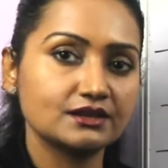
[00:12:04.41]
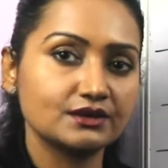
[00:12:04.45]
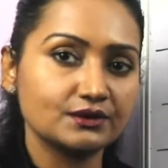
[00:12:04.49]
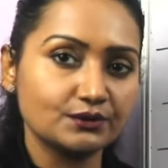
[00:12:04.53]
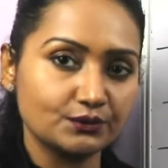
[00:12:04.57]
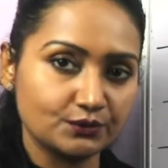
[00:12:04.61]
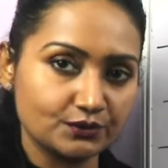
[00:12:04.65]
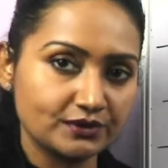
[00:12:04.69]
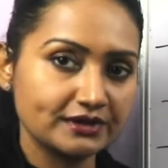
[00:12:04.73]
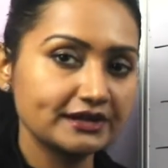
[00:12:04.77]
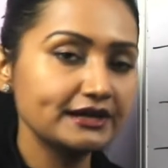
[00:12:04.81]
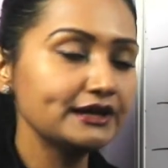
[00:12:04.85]

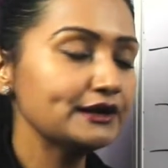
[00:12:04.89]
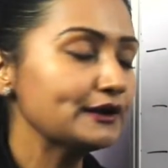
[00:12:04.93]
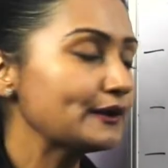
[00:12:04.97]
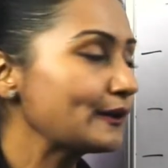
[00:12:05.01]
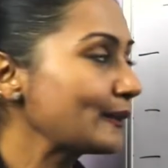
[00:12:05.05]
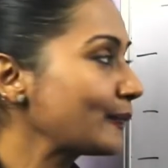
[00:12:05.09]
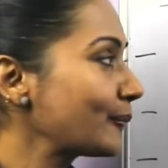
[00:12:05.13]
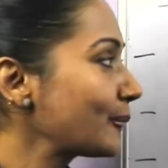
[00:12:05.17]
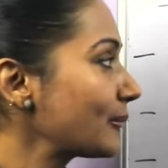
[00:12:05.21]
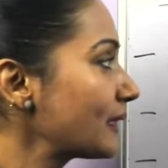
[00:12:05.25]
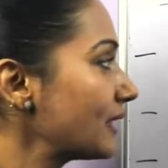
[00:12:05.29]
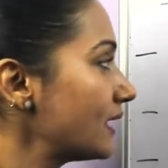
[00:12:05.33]
Okay.
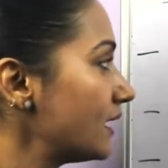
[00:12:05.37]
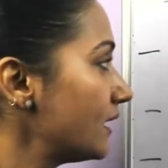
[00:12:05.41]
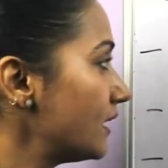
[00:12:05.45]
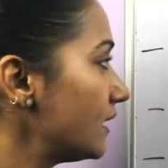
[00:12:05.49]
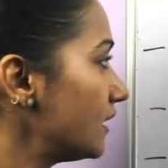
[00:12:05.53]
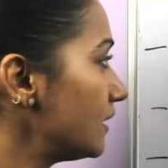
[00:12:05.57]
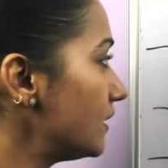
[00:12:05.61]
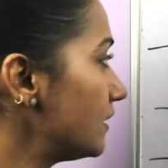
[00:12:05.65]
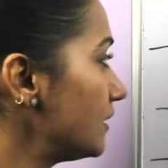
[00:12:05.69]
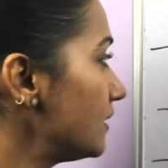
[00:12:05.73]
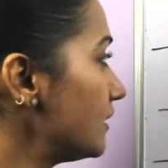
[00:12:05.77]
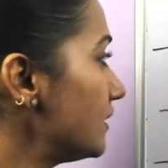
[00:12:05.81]

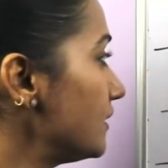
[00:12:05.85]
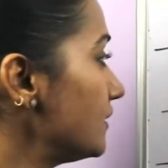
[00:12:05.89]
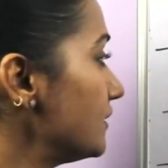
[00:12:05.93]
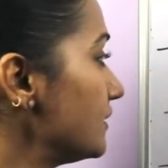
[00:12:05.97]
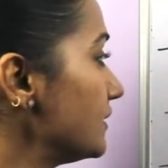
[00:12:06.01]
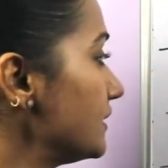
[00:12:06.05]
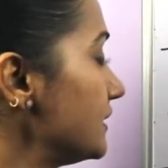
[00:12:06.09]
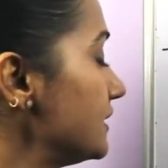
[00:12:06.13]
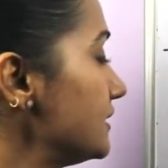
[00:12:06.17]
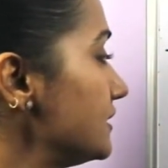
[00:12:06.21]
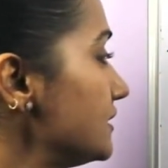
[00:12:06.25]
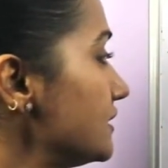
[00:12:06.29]

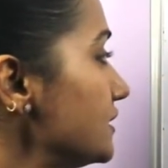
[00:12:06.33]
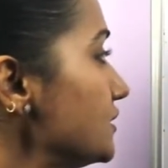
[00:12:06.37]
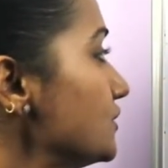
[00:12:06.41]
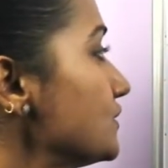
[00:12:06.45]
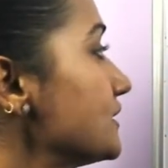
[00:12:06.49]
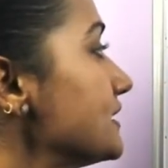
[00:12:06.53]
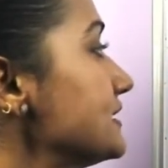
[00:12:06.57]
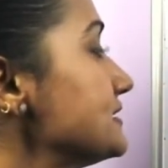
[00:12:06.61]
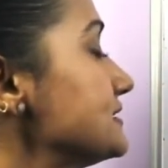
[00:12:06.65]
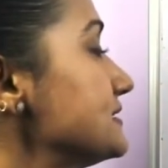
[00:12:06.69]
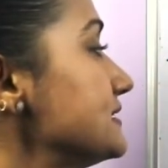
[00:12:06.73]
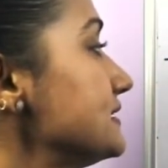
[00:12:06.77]
Here you
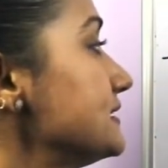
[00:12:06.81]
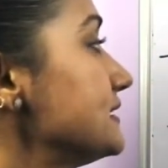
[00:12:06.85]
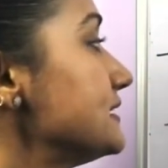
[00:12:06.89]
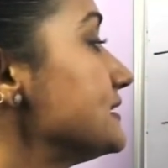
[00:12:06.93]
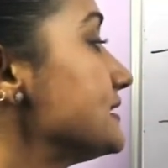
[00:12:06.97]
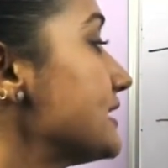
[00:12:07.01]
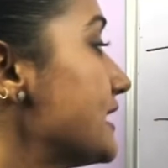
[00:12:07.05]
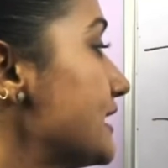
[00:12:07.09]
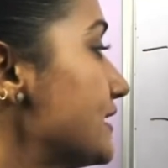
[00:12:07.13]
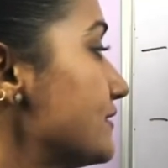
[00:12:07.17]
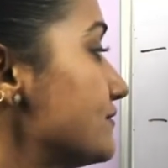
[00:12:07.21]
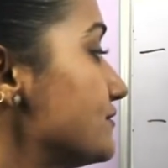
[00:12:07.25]
can see that
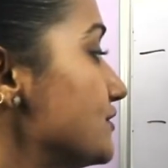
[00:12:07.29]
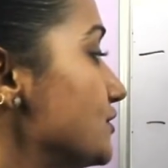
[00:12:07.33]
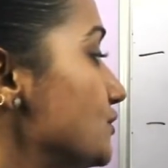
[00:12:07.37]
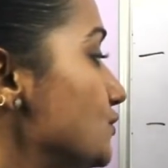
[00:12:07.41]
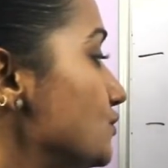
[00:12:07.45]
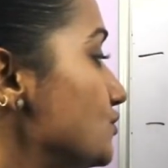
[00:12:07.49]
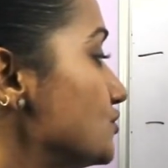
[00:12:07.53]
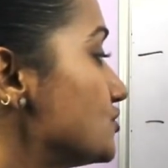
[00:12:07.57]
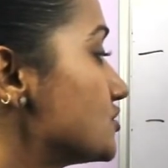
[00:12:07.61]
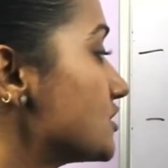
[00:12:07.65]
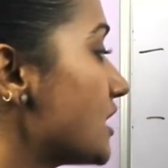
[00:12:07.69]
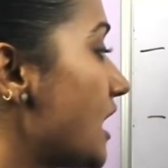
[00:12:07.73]
I have
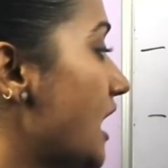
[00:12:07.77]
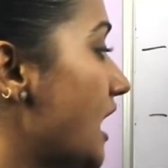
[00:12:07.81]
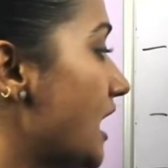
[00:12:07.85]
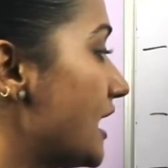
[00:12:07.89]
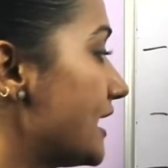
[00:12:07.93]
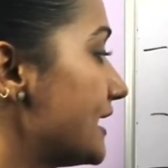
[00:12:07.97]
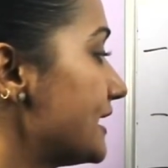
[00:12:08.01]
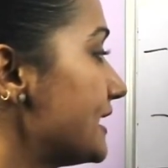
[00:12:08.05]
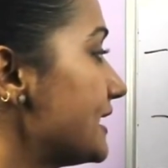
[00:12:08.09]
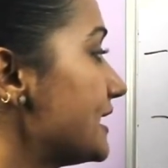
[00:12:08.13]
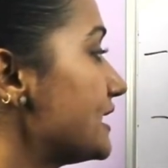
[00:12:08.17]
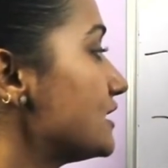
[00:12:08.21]
used
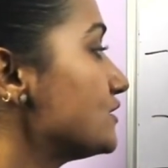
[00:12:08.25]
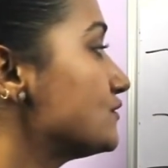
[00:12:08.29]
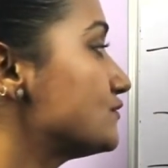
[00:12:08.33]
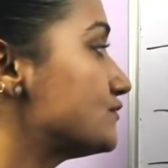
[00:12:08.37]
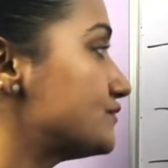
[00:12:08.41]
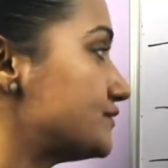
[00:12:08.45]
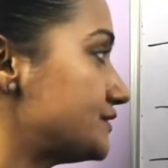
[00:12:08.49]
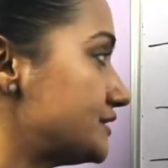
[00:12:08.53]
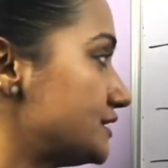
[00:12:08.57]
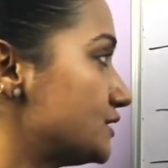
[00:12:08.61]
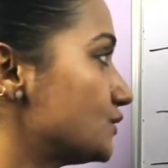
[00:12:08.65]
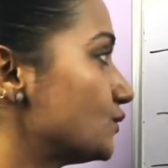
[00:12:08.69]
I and
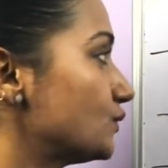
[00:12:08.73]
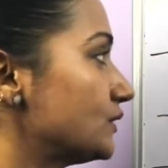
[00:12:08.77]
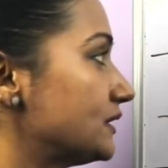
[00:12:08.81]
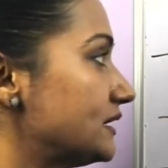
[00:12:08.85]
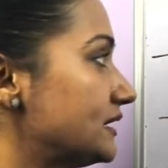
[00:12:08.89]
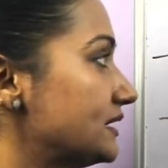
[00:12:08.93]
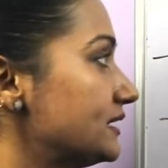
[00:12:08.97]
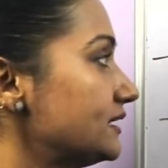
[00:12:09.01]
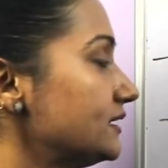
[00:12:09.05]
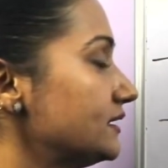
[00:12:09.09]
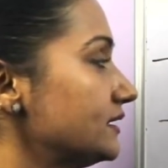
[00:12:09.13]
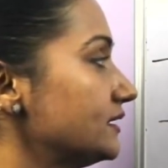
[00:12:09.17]
we
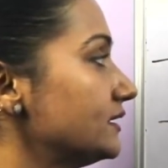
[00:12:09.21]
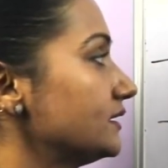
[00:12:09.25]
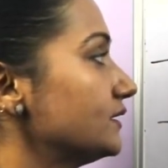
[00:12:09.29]
only.